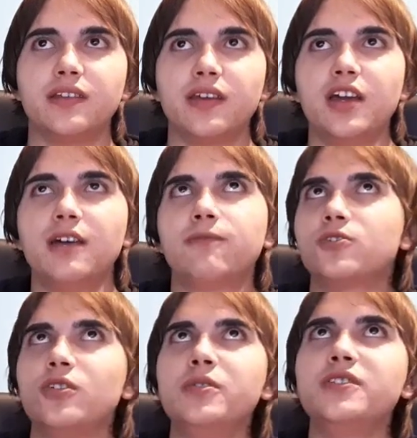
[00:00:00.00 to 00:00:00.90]
it. For
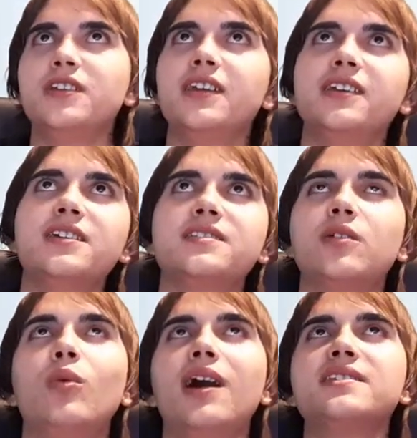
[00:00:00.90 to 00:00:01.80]
some reason, I guess the
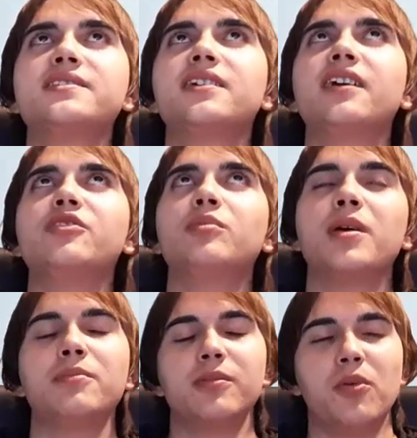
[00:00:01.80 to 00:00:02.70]
ones that I
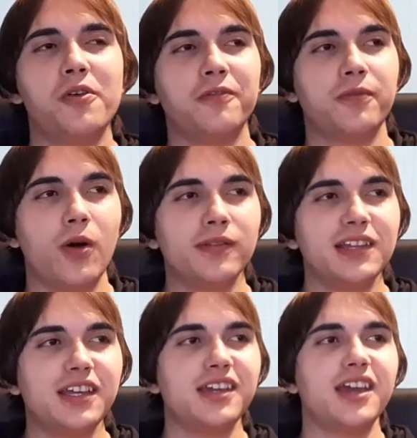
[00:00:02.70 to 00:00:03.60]
remember more
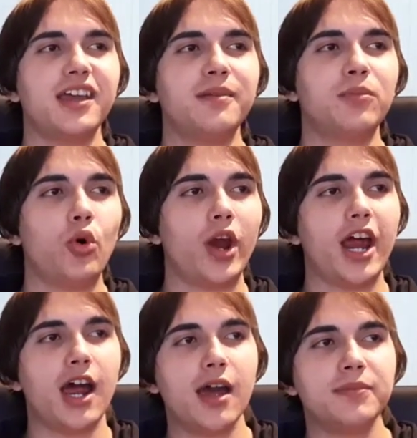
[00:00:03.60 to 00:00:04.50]
fondly and I'm more
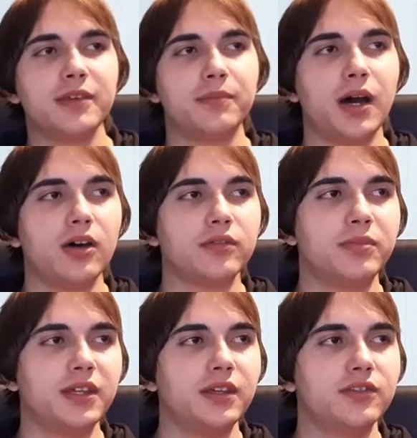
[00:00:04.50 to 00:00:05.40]
hyped about
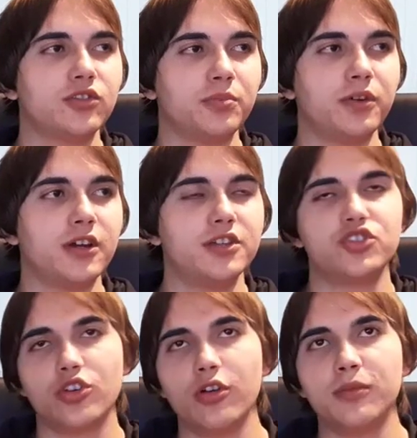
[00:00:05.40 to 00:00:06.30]
being super
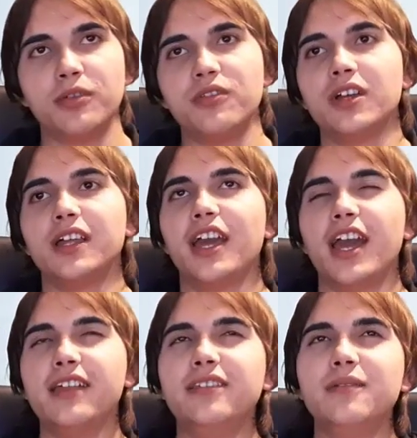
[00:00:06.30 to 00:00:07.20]
enjoyable
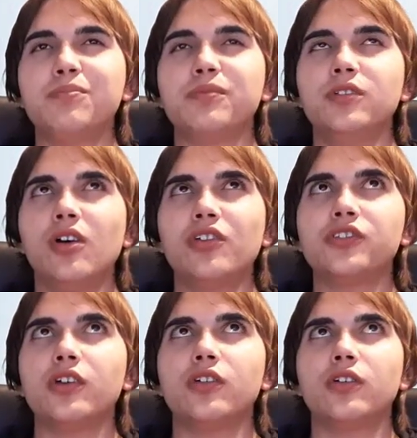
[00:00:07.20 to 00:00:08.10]
end up not
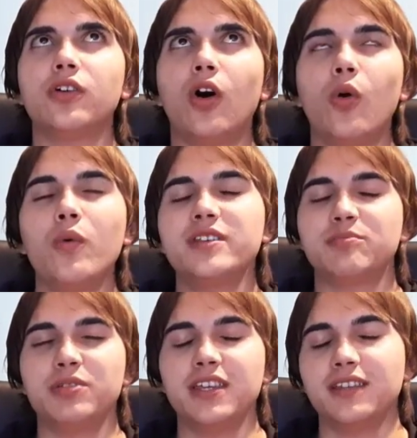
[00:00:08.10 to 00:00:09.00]
always
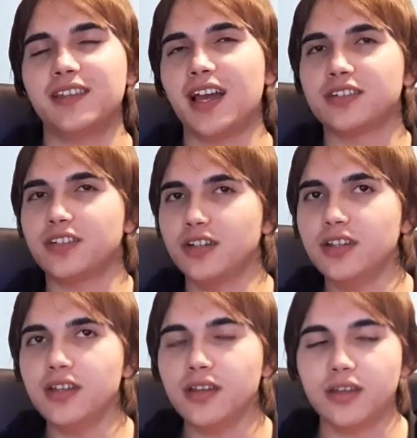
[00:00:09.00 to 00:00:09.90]
being that
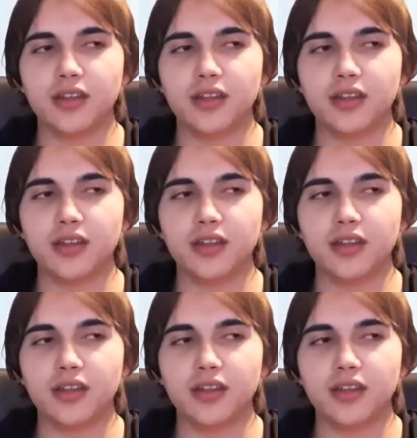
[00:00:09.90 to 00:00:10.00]
good,